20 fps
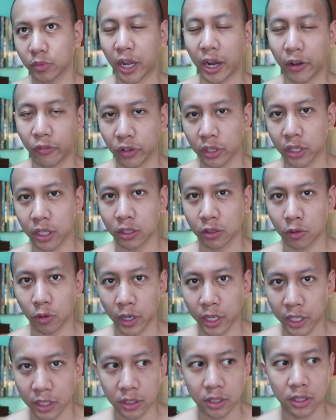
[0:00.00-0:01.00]
African
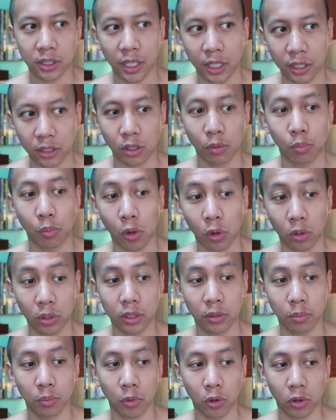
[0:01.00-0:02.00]
greys tend to
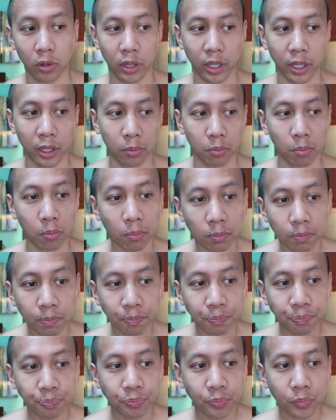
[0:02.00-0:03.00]
molt more than
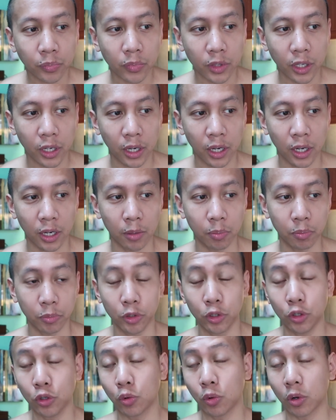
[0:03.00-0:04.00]

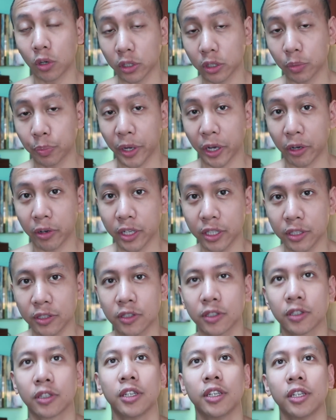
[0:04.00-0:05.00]
New World
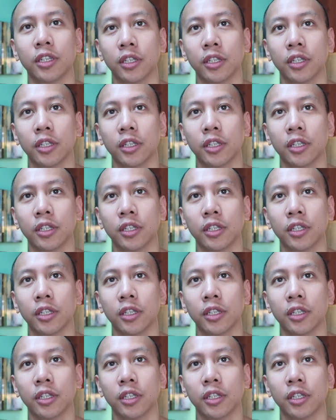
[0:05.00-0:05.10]
parrots.